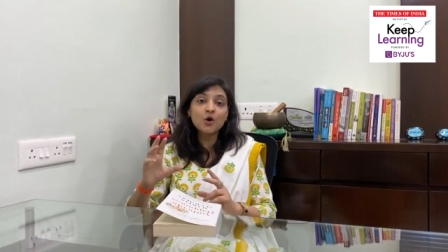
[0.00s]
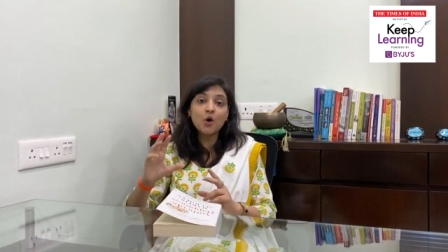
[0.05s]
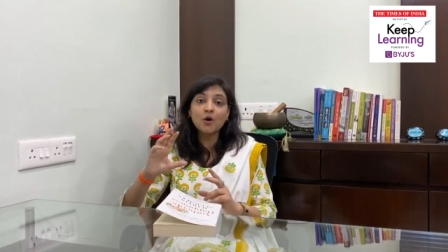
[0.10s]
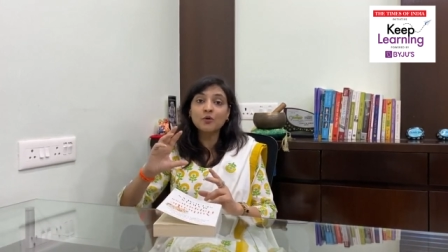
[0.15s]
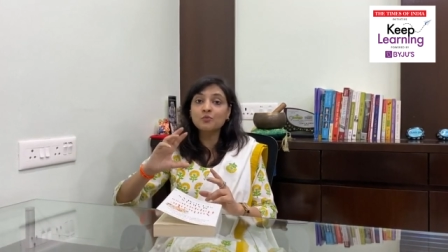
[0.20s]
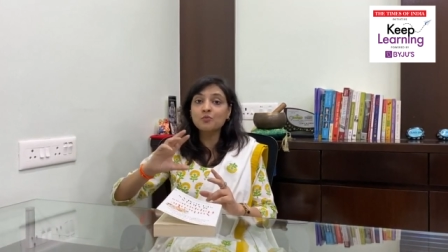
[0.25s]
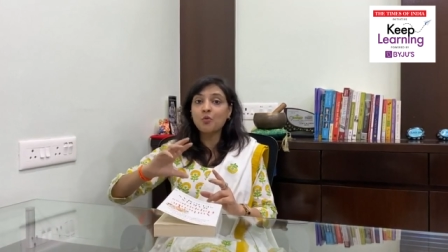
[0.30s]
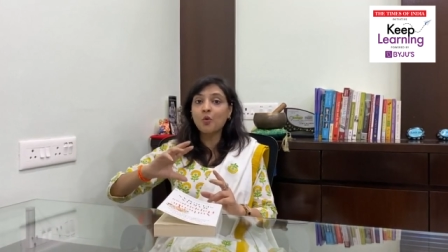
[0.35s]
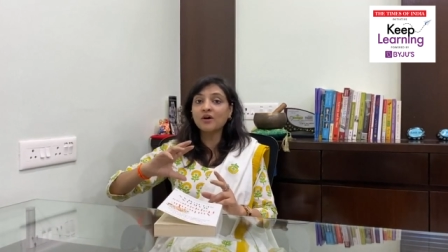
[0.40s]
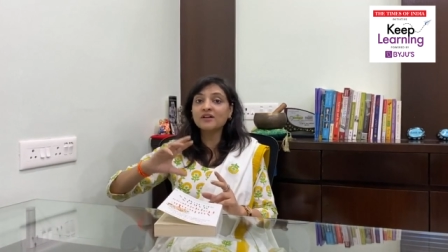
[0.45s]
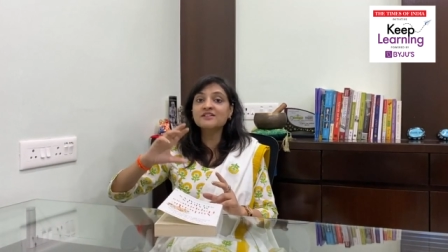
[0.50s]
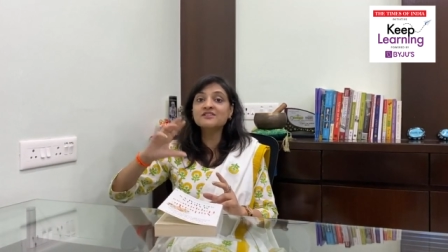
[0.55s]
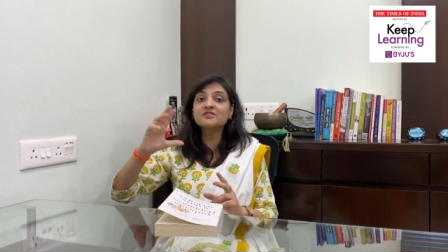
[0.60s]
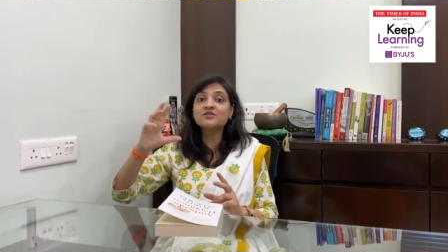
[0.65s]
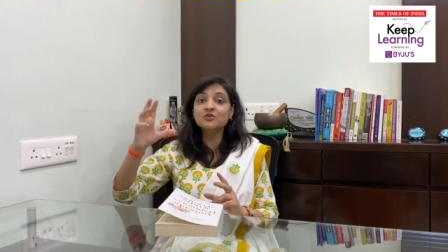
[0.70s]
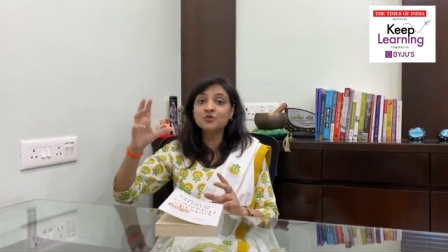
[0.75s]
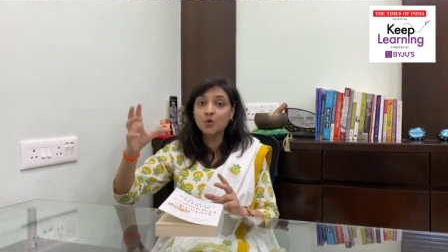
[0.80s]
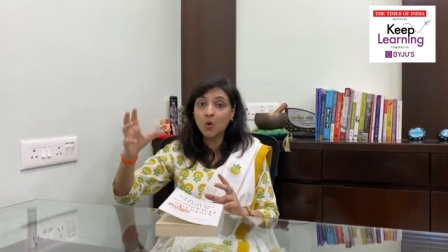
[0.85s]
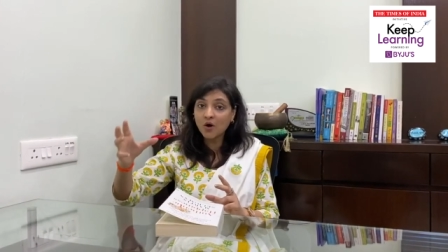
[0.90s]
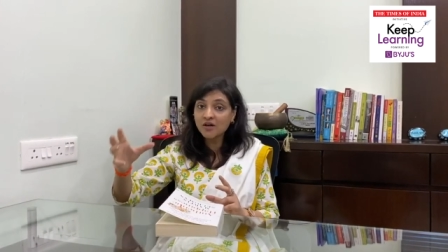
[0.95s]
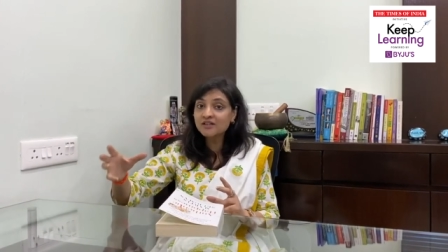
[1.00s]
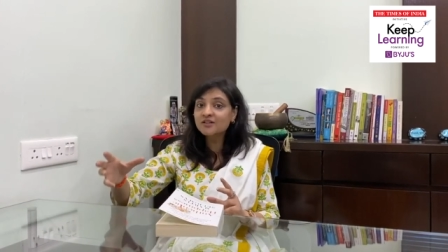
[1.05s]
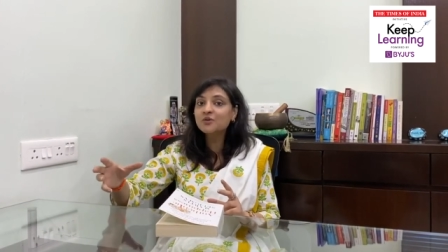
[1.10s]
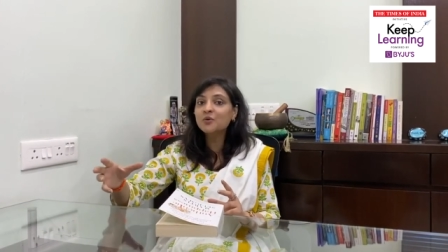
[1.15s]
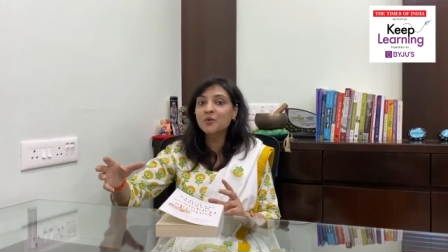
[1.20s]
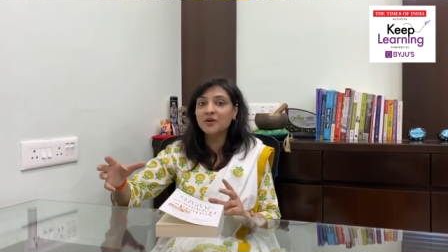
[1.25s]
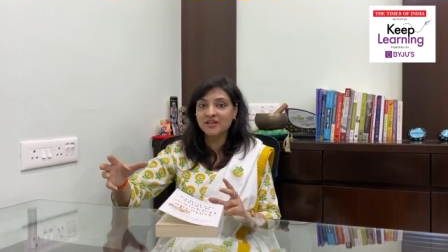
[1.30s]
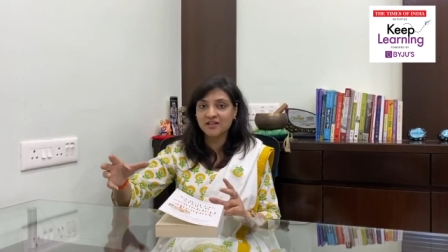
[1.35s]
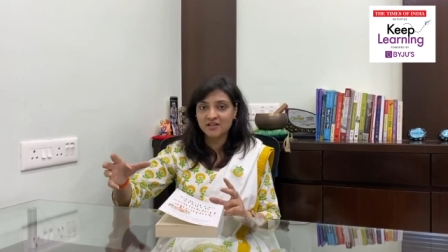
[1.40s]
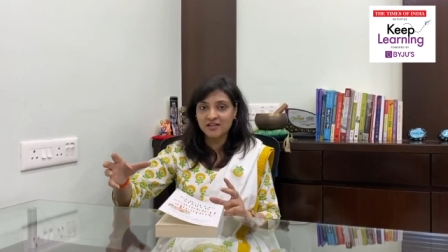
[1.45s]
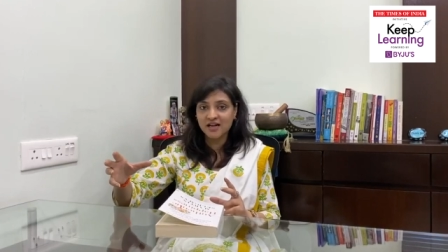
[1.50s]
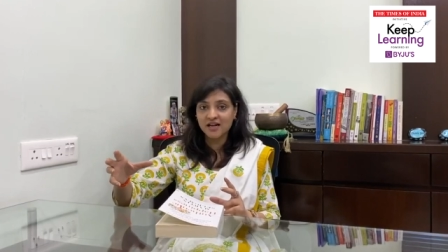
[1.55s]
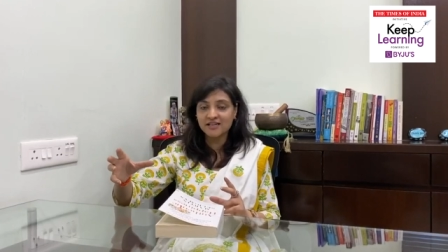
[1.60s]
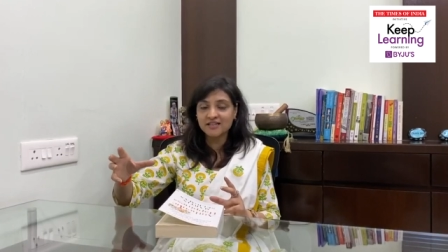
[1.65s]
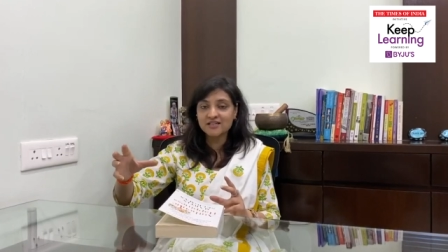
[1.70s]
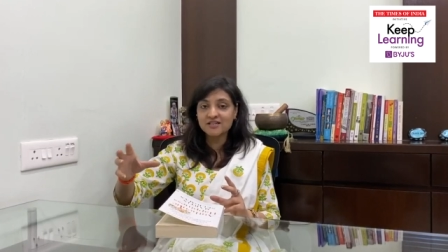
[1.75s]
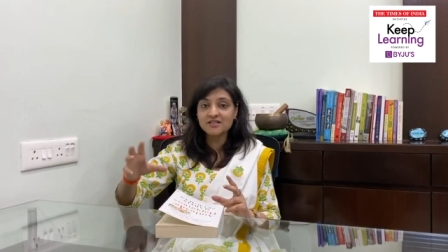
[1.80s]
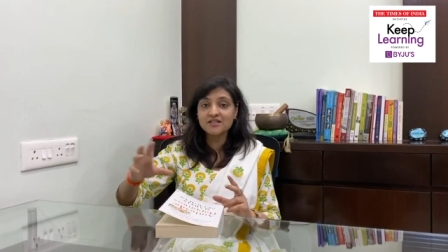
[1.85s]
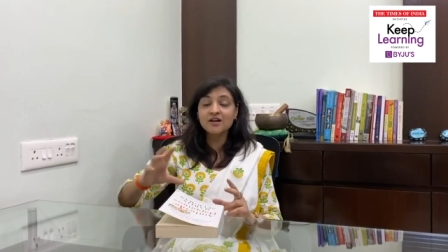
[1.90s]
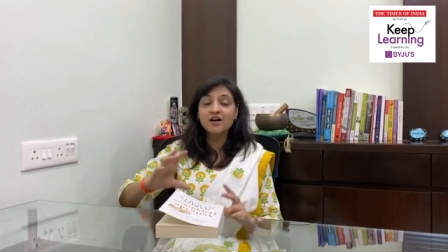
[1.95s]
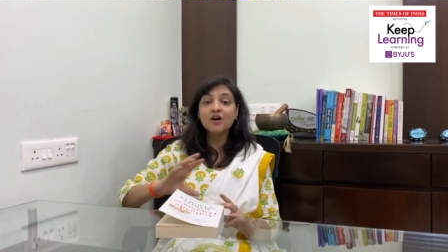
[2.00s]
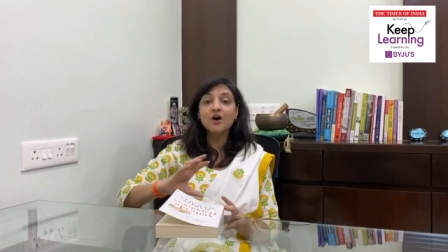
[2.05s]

on what is not going right,